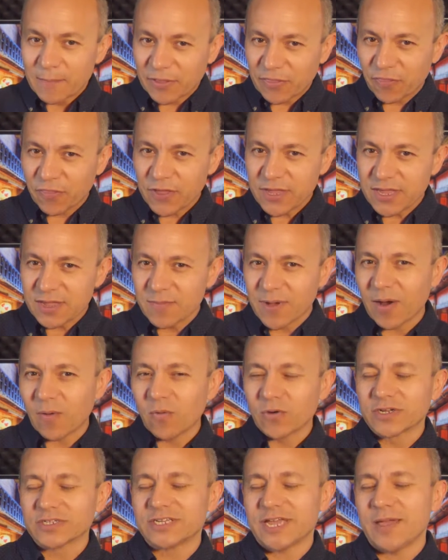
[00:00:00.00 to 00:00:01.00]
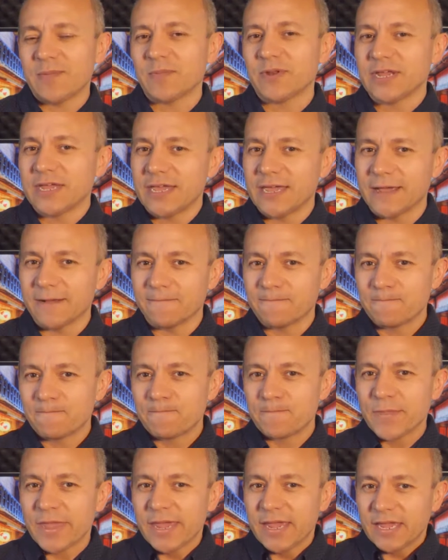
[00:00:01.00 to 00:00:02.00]
But think about what is happening here.
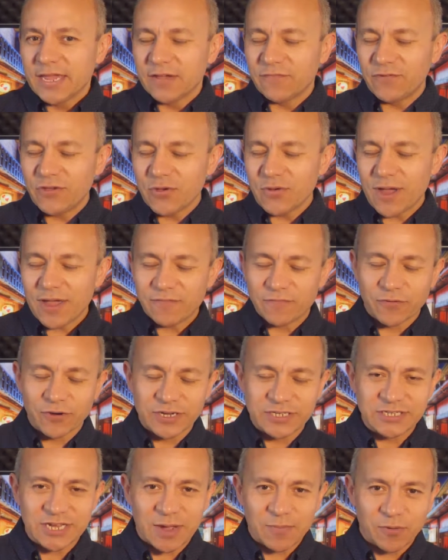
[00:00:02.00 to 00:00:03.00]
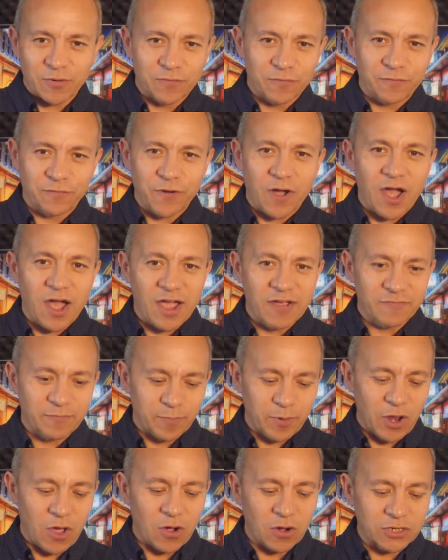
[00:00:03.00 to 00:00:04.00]
If you have, for example, 5
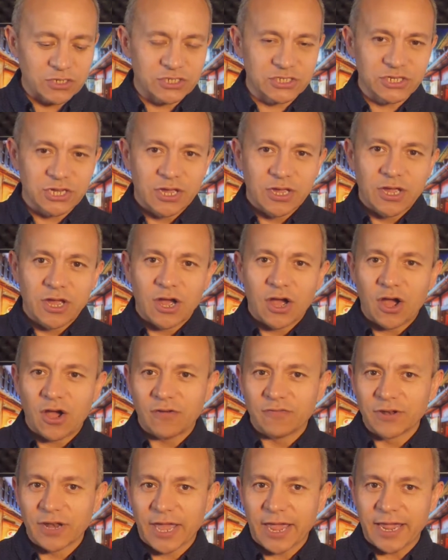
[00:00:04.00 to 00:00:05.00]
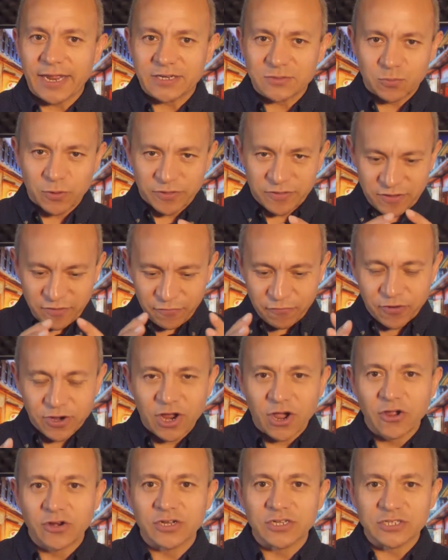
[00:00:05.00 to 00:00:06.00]
blocks of land with different
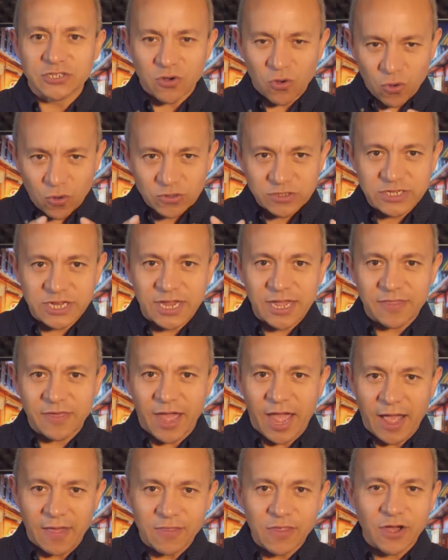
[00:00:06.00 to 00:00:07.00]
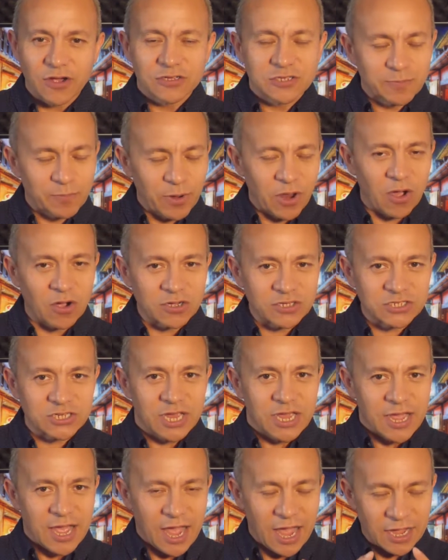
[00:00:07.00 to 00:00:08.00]
owners all together, and those blocks
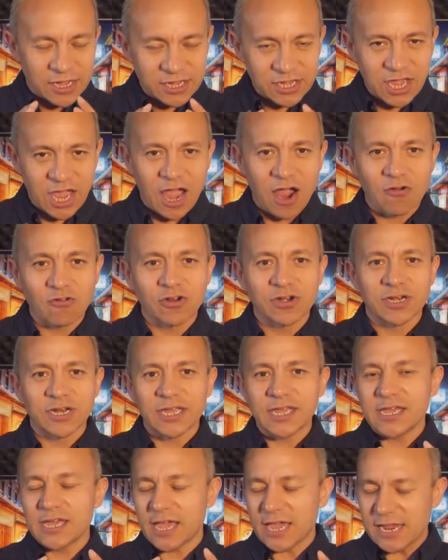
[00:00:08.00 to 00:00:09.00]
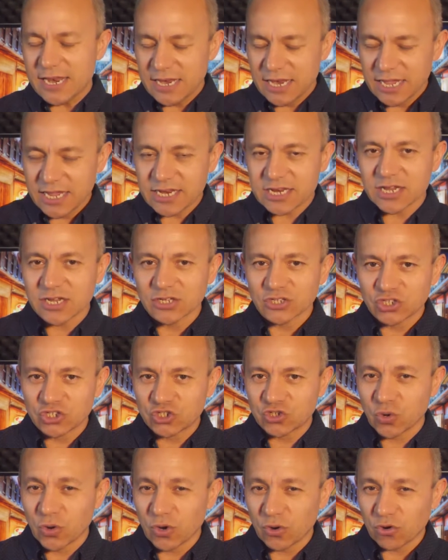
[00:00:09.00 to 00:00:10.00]
are currently elite
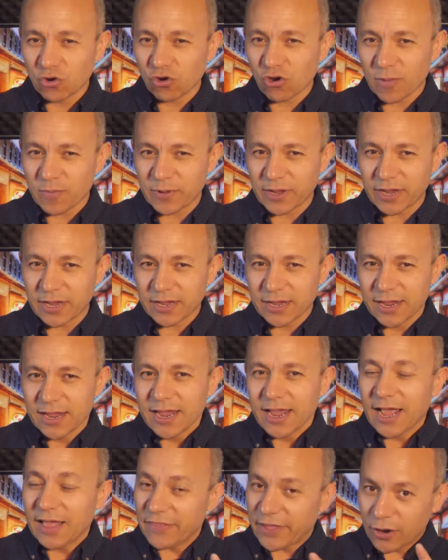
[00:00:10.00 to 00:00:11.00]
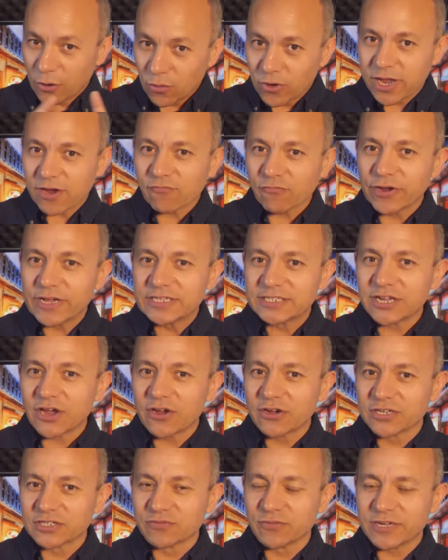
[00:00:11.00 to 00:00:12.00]
soil cropping, and they all get
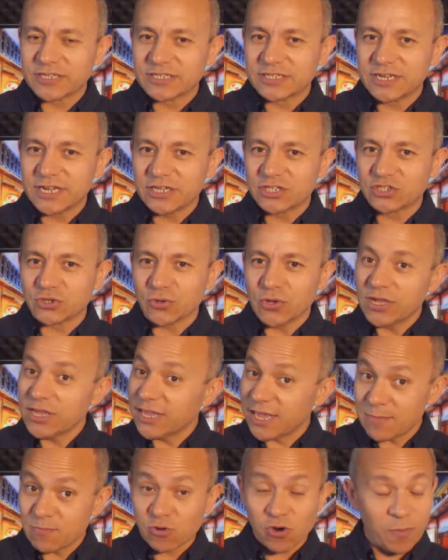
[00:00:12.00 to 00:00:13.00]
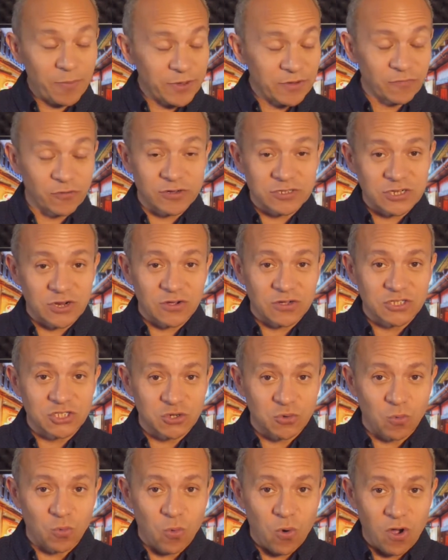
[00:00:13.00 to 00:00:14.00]
rezoned as residential, you can keep cropping for as long as
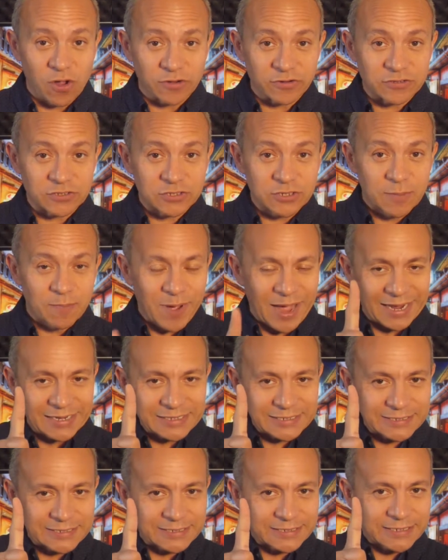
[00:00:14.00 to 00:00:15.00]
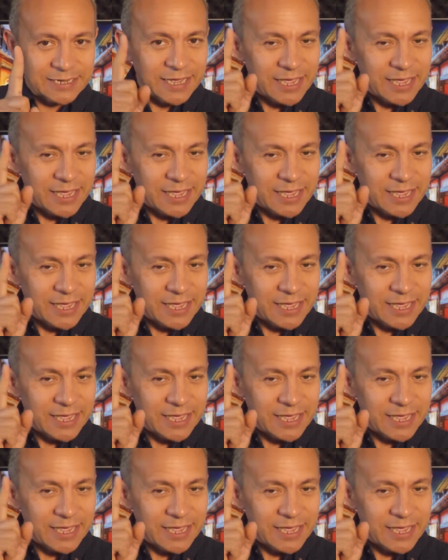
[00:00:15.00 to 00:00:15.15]
you want. But